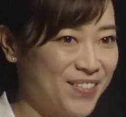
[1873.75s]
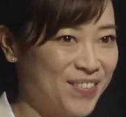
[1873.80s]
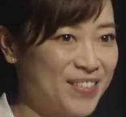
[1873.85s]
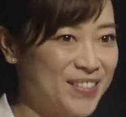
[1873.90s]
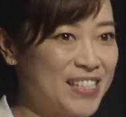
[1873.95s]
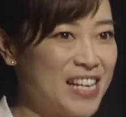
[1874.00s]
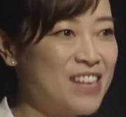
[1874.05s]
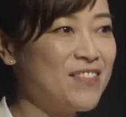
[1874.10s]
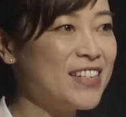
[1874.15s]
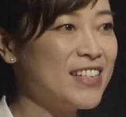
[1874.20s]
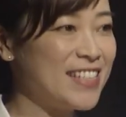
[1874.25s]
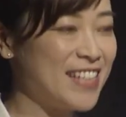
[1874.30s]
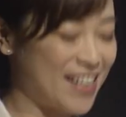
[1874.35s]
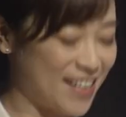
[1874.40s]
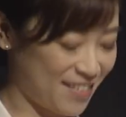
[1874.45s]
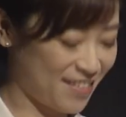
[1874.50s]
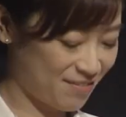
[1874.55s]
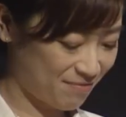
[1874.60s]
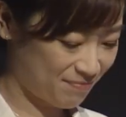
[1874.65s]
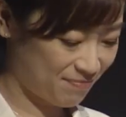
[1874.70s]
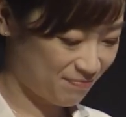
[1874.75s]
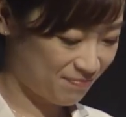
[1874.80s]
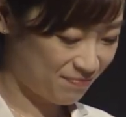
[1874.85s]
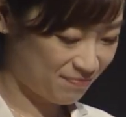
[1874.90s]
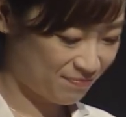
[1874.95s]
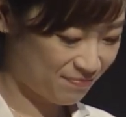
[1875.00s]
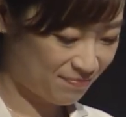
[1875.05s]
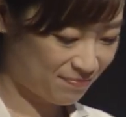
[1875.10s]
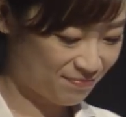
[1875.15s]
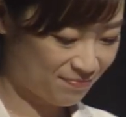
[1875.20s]
thank you very much
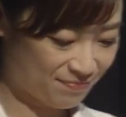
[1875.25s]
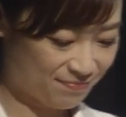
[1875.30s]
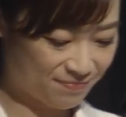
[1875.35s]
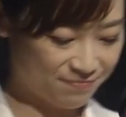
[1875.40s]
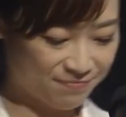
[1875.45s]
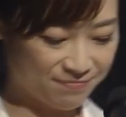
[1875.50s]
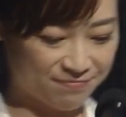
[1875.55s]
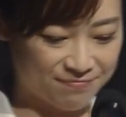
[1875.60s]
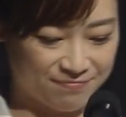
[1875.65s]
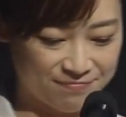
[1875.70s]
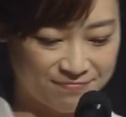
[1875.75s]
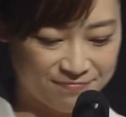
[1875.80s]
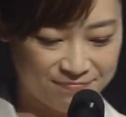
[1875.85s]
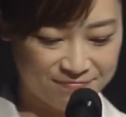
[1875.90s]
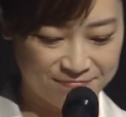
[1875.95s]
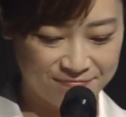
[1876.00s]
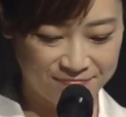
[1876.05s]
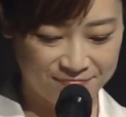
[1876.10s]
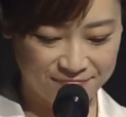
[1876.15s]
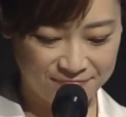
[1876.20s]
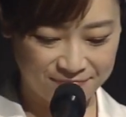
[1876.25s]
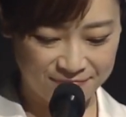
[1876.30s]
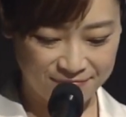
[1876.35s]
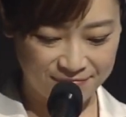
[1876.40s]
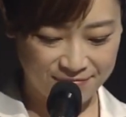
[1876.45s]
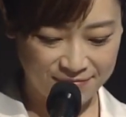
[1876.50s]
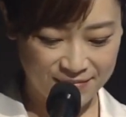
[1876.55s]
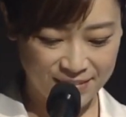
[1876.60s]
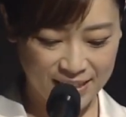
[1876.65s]
for the wonderful presentation.